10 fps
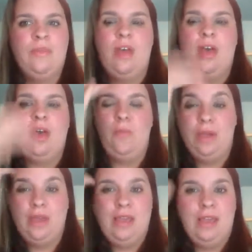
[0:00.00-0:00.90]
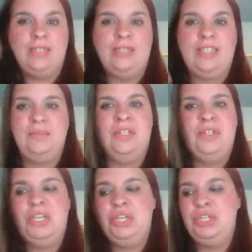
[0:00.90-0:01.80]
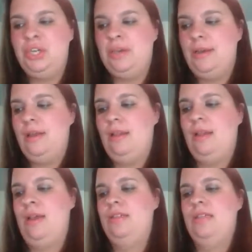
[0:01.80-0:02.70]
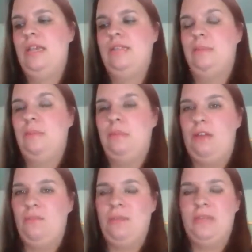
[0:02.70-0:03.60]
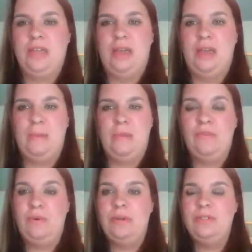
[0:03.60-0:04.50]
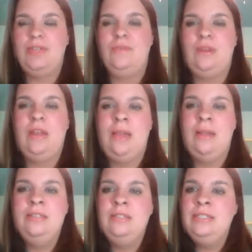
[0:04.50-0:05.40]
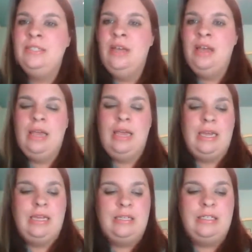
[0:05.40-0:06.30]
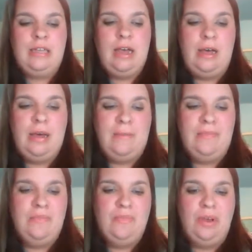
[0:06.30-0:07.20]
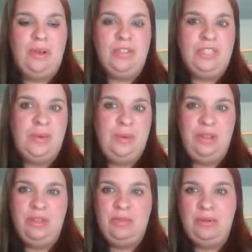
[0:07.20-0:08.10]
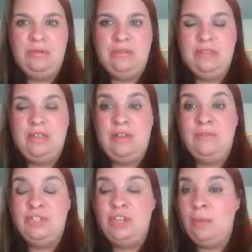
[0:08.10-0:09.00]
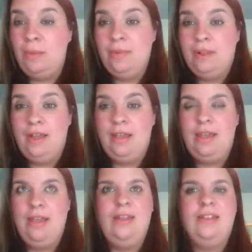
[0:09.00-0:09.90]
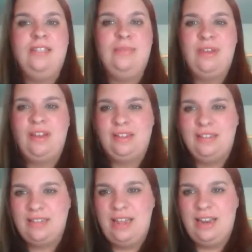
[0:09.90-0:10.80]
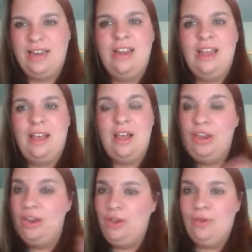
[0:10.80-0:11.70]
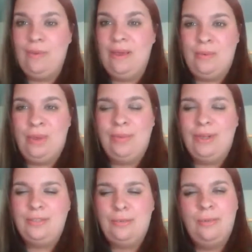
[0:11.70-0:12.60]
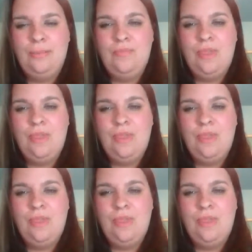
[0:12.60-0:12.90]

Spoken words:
I'm working as a substitute teacher, and that takes up a lot of my time, of course, every day. And also in the throes of job applying, and it's been insane, and in a great way possible.